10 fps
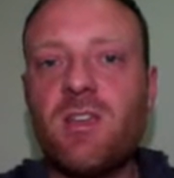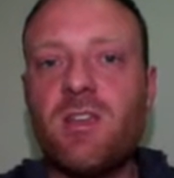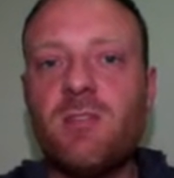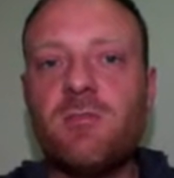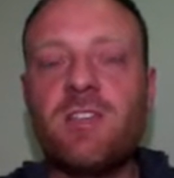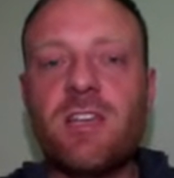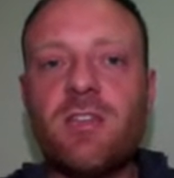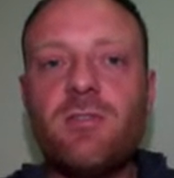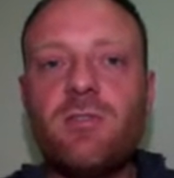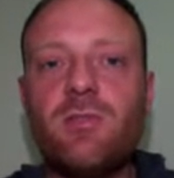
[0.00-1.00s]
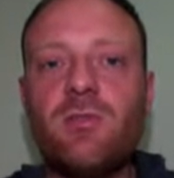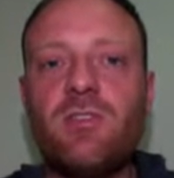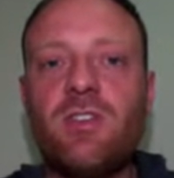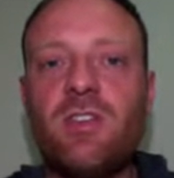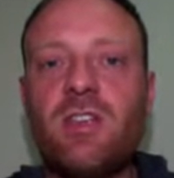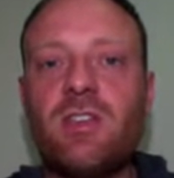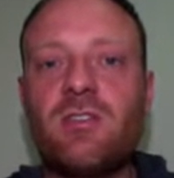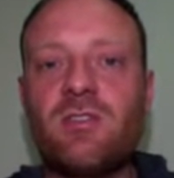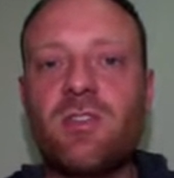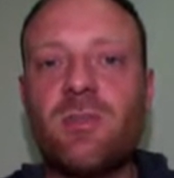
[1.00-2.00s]
it'll take you to the
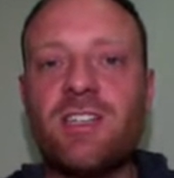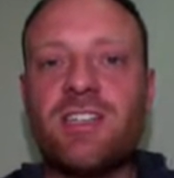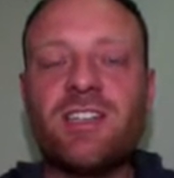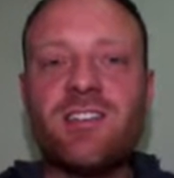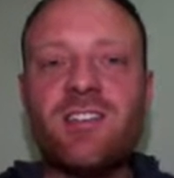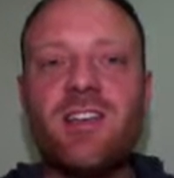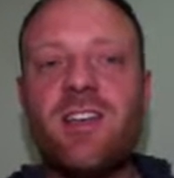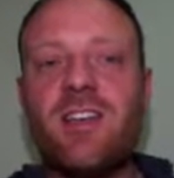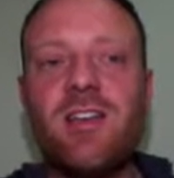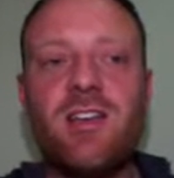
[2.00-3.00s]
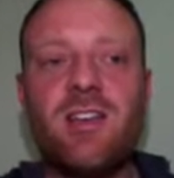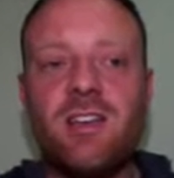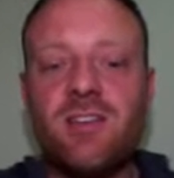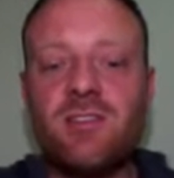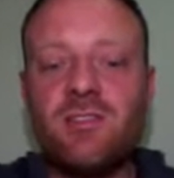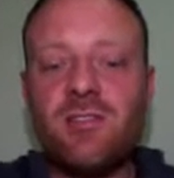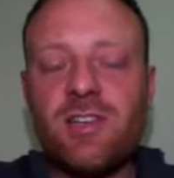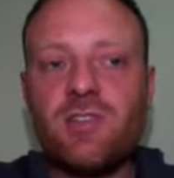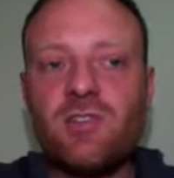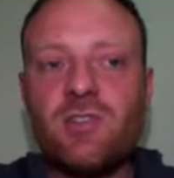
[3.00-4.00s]
documentation. And so
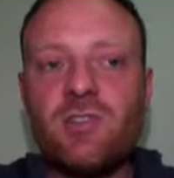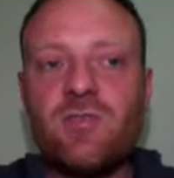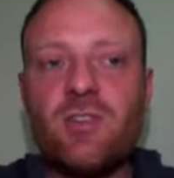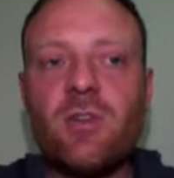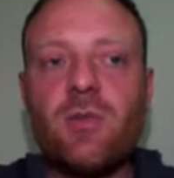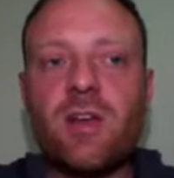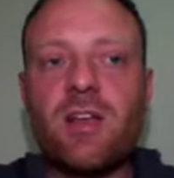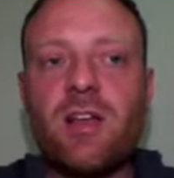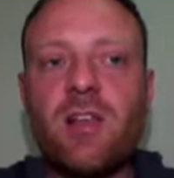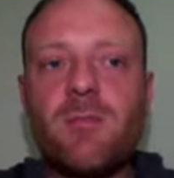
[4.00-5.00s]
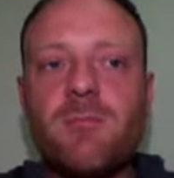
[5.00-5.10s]
let's search for UI color.